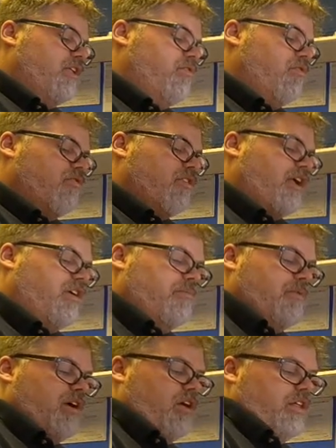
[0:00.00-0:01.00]
And who knows, that could
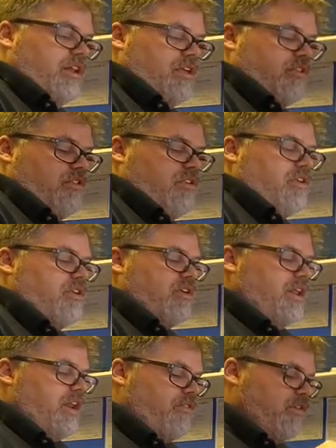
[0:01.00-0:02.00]
be all it is.
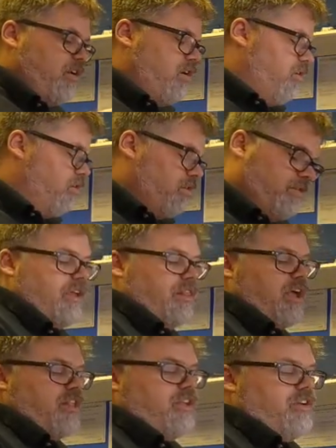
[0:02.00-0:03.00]
You never know. We'll get
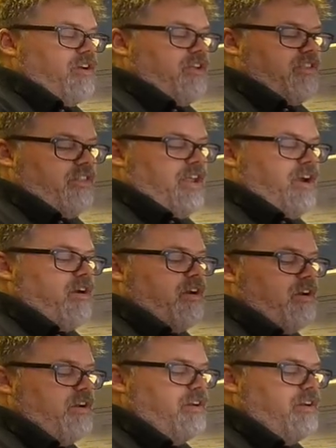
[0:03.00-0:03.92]
lots of grease in there.